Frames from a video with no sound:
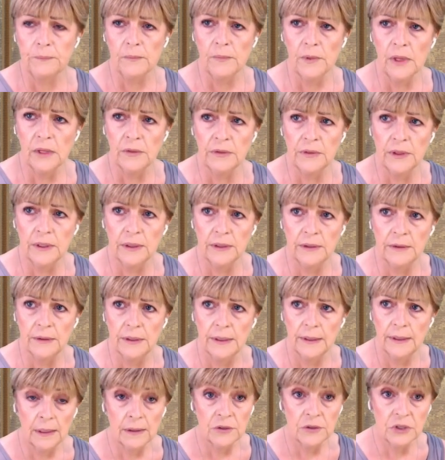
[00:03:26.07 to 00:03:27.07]
that
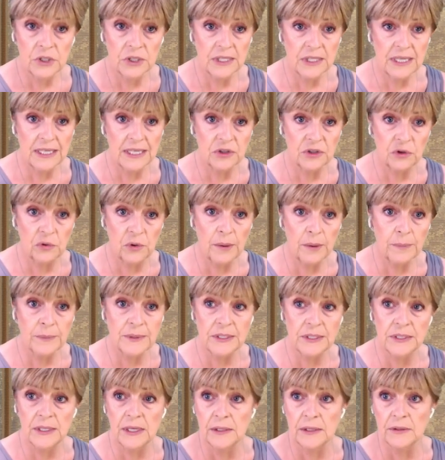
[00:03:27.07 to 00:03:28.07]
just had to grab his
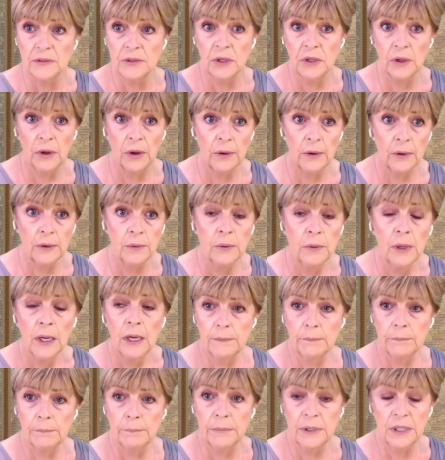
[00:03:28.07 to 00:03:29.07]
things and go
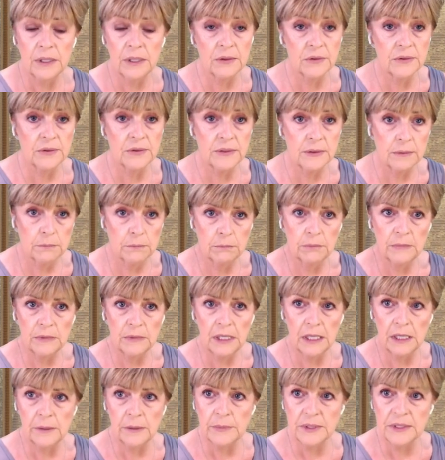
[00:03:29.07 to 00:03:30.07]
because the
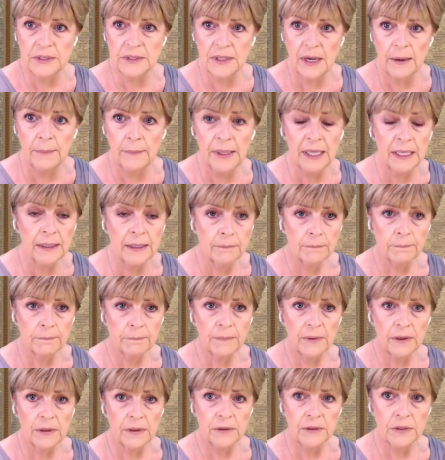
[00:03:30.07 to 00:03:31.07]
enemy's coming
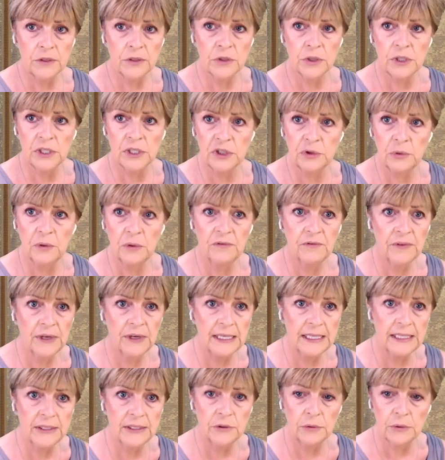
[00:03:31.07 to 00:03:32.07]
and they're trying to
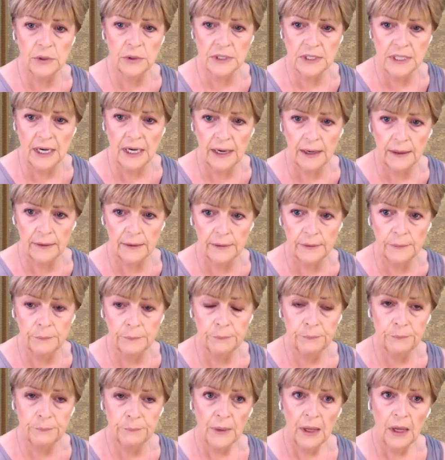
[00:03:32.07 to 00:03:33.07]
invade or attack.
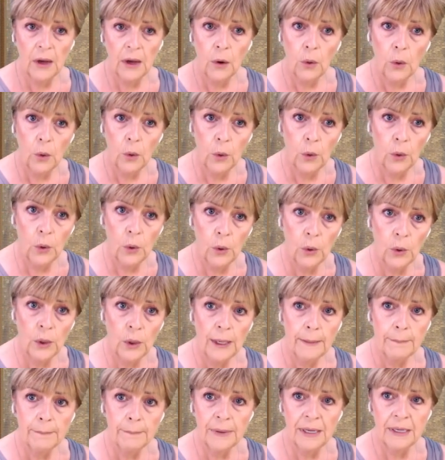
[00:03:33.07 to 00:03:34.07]
Or
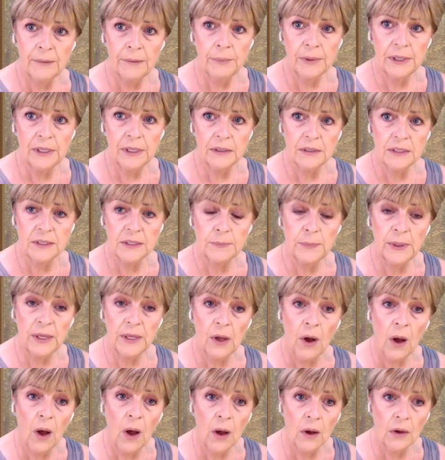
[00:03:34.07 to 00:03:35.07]
maybe it's
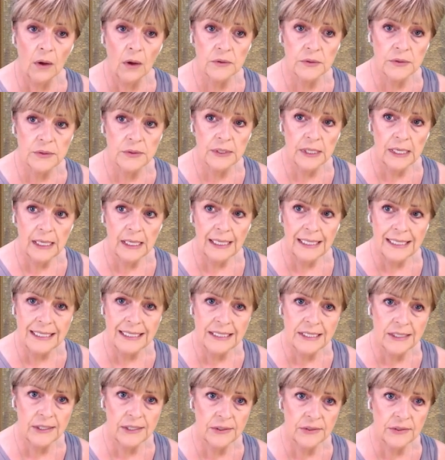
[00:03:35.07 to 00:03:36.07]
because he
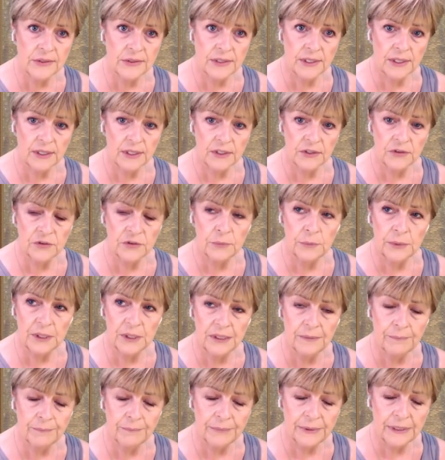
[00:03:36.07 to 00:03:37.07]
sees things from a
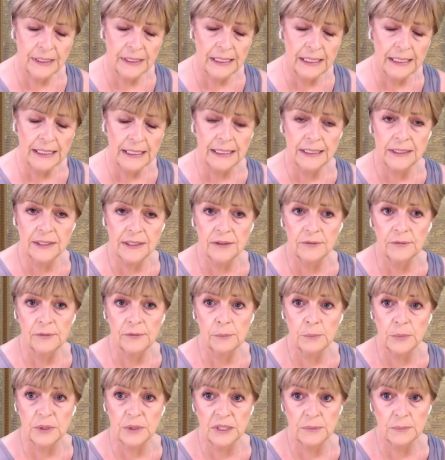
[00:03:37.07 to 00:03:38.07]
completely
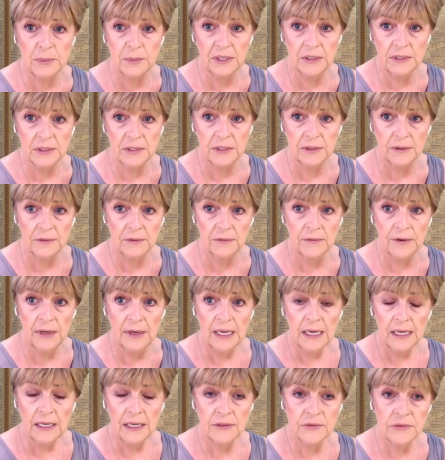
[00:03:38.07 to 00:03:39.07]
different perspective.
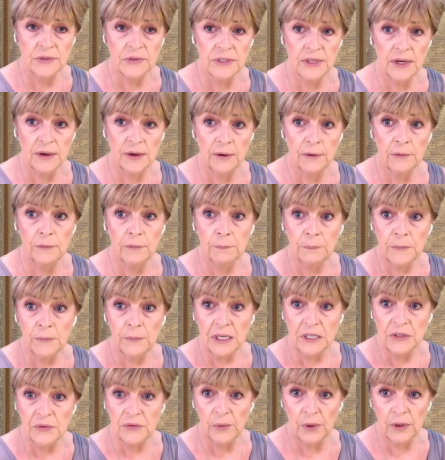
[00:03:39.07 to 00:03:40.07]
And so
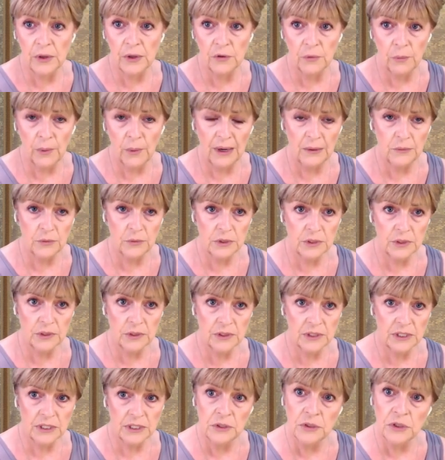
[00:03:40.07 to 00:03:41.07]
he's very
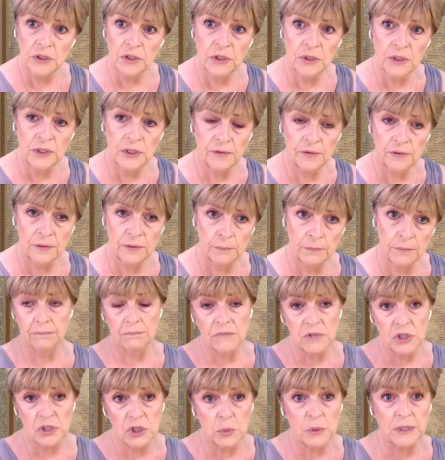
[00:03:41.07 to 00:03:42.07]
grounded in two different,
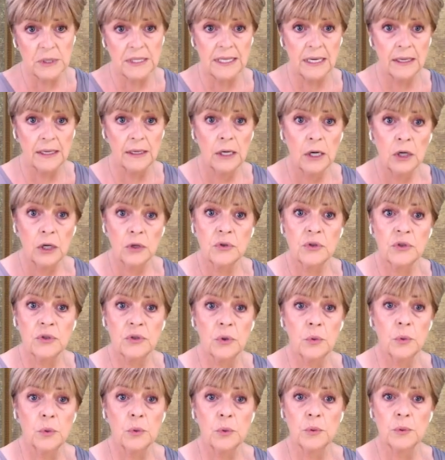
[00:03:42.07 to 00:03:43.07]
shall we say,
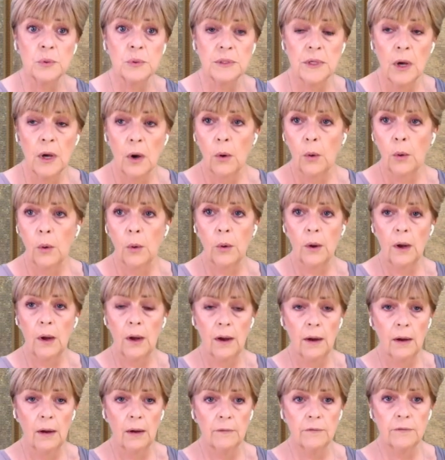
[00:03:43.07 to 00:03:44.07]
schools
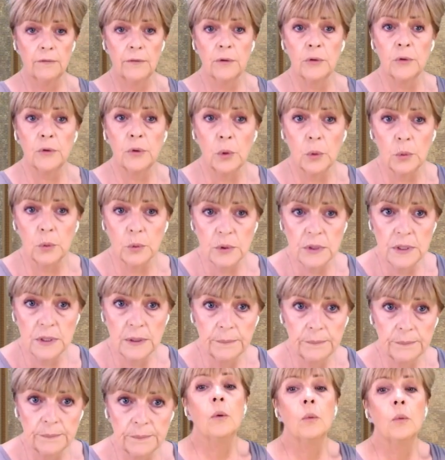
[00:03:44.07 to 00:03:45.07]
of thought.
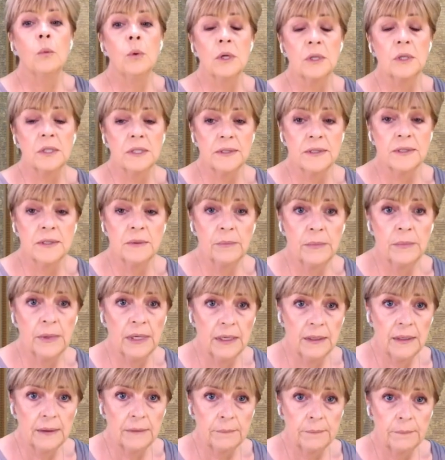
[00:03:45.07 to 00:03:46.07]
What does it
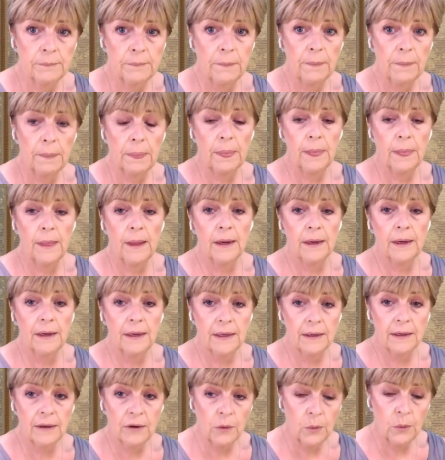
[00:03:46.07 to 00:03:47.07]
mean?
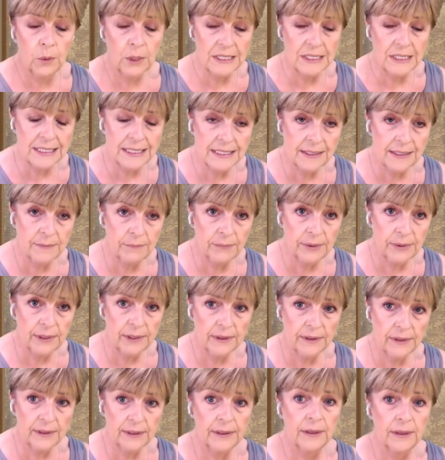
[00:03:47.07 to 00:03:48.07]
Quite
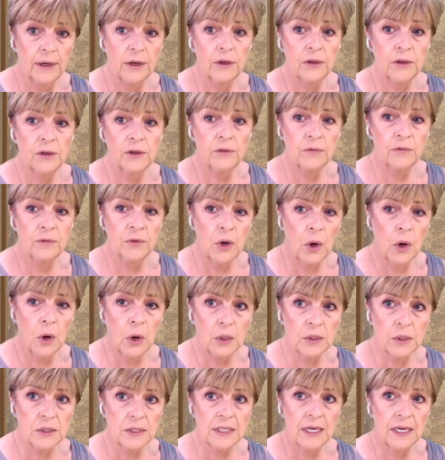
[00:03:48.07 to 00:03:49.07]
simply, you've
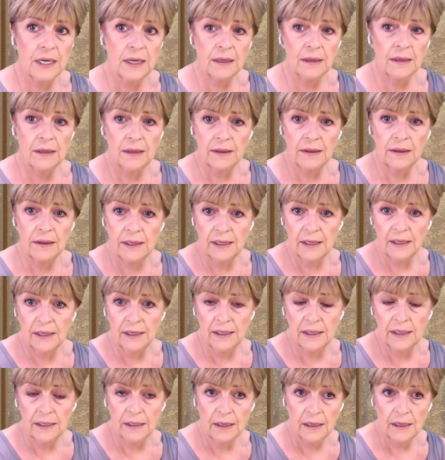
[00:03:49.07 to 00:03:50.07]
got
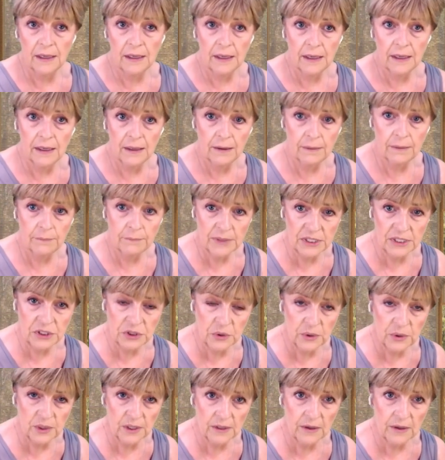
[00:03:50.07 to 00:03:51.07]
the Major
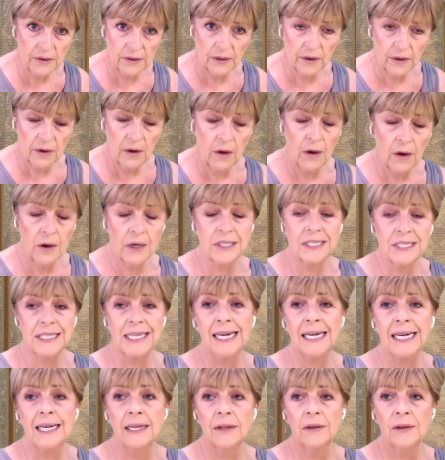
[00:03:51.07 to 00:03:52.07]
Arcana card
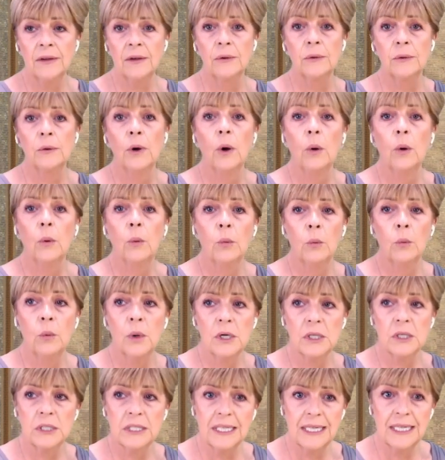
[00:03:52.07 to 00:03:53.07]
telling you
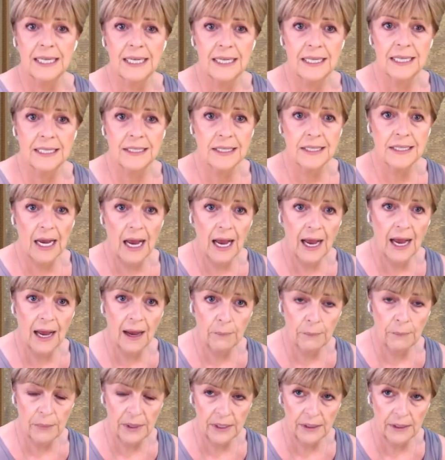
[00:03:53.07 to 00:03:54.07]
what is
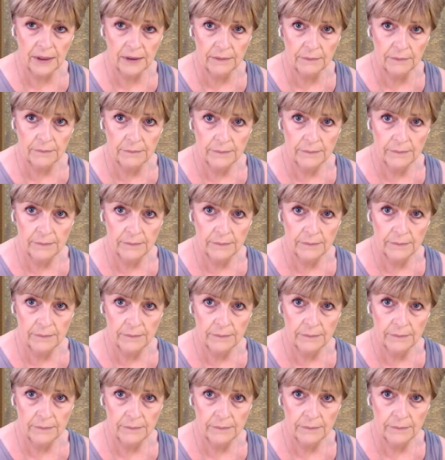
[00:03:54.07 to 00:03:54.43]
happening.